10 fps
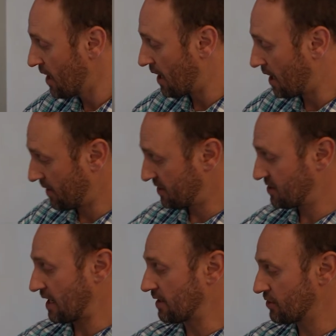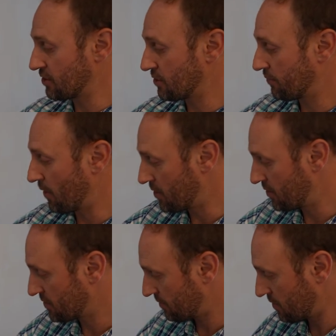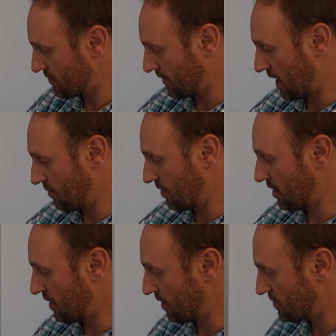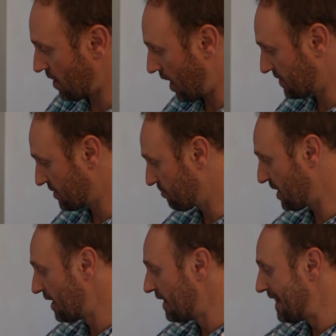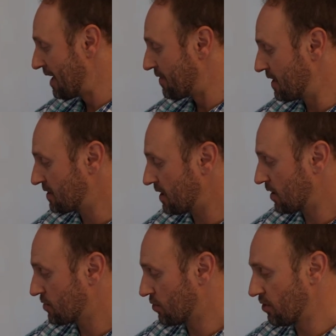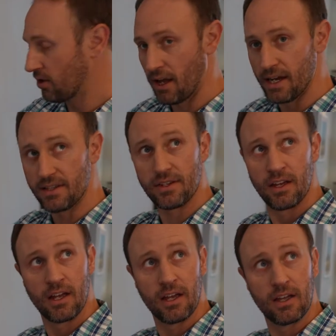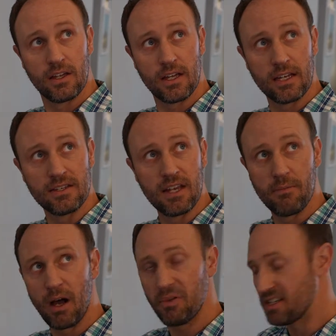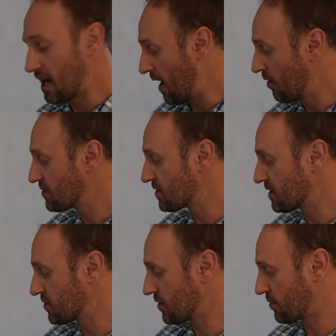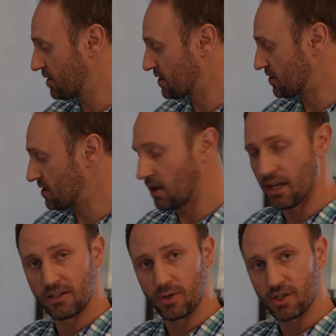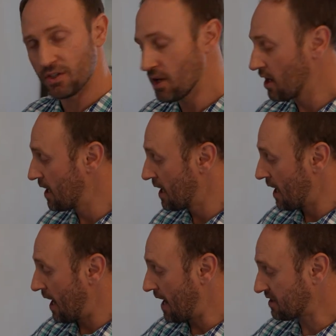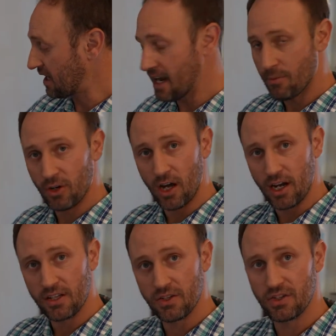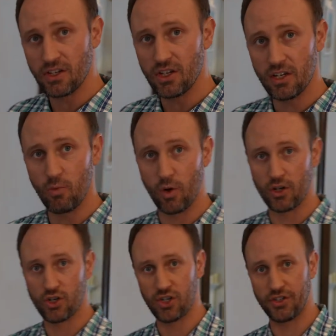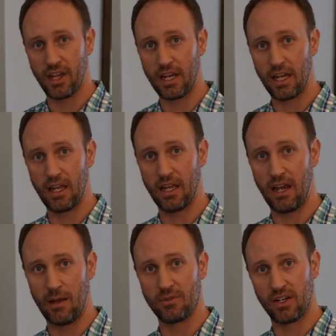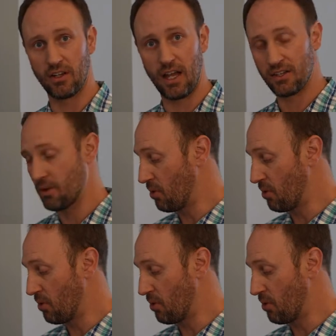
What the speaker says: It's cycling just through photos of Amy right now. It's awesome. But this can control the lights. It can dim up and down. So these are the 3 existing light switches. It has a camera on it. So essentially it works just like in Amazon Alexa.